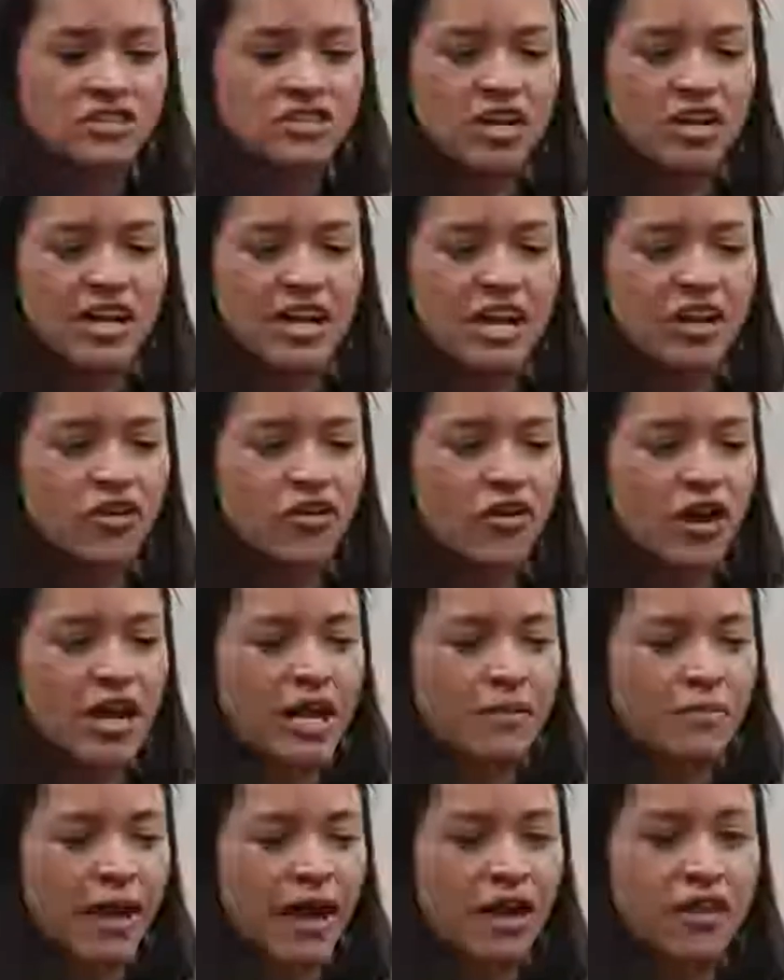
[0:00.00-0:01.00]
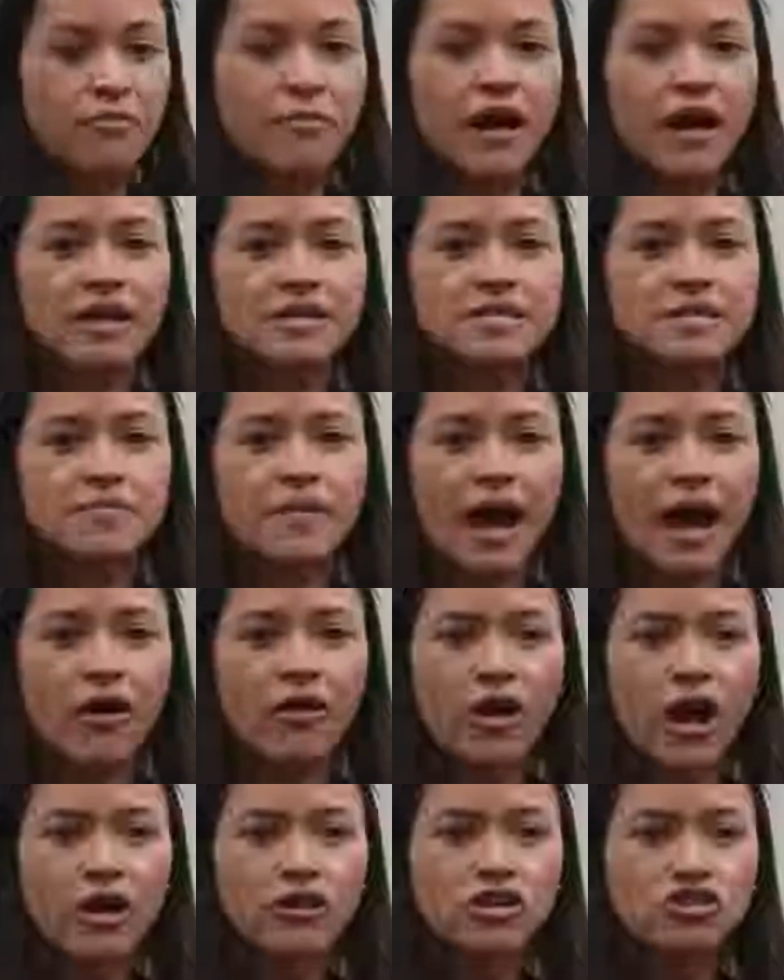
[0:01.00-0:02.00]
started integrating my health policy
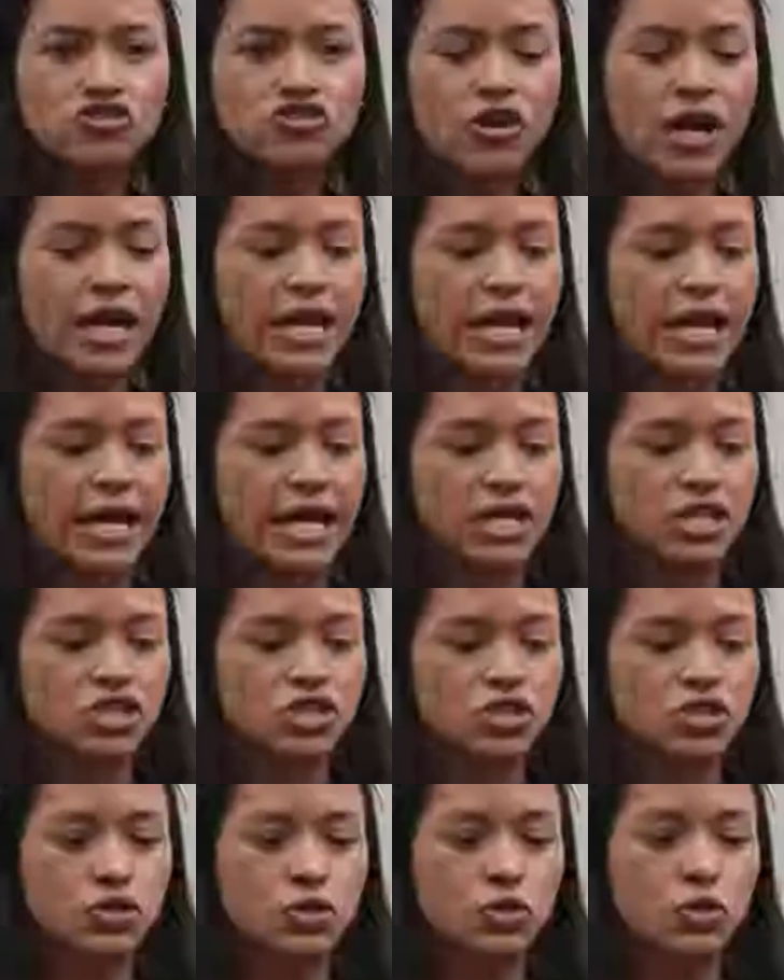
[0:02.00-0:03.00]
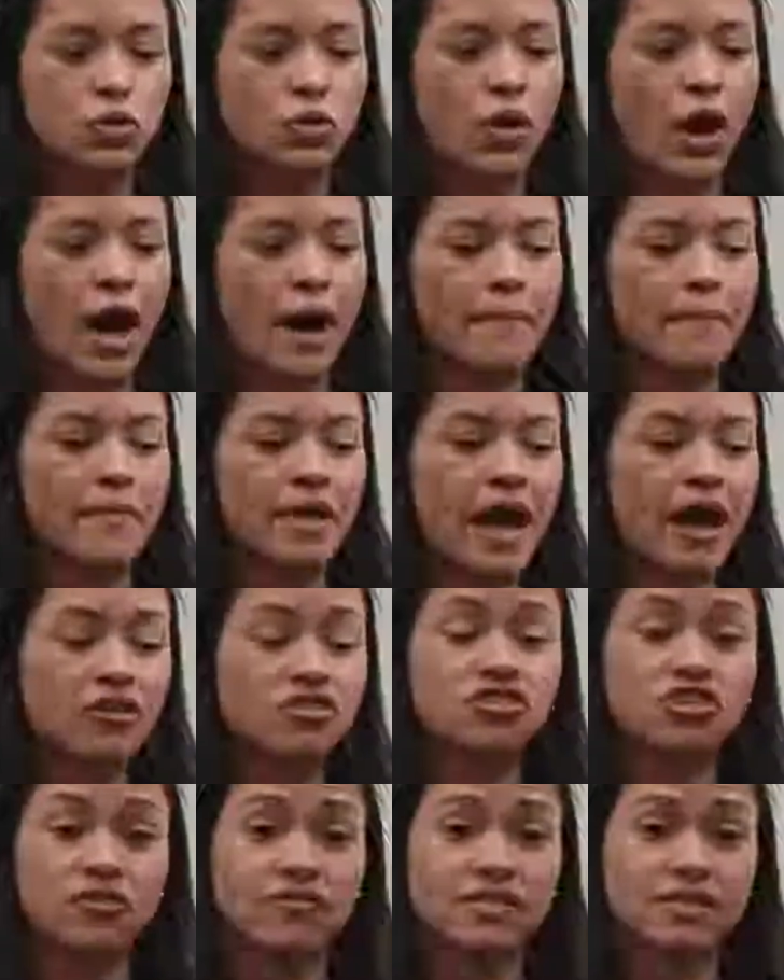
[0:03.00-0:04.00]
background and training into um,
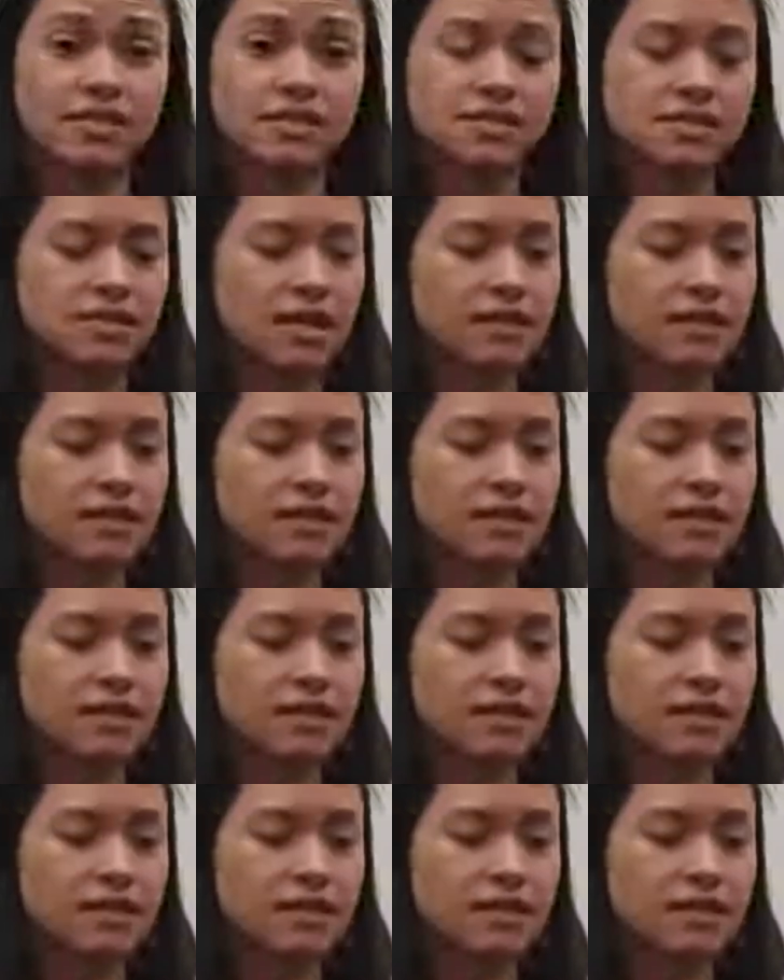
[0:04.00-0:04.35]
health services.